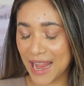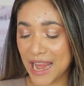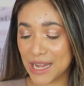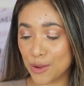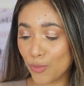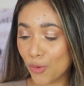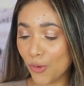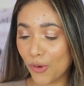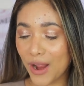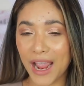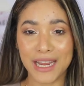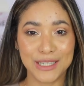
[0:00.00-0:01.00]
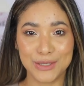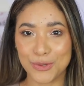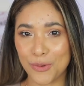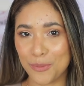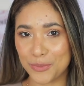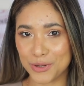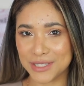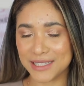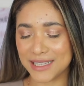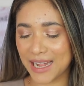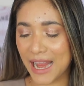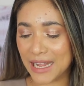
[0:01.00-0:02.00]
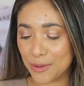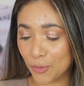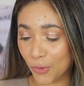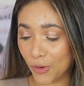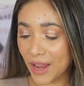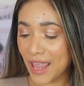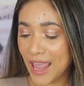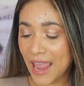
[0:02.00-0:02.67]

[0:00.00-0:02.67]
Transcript: anymore I don't purchase it anymore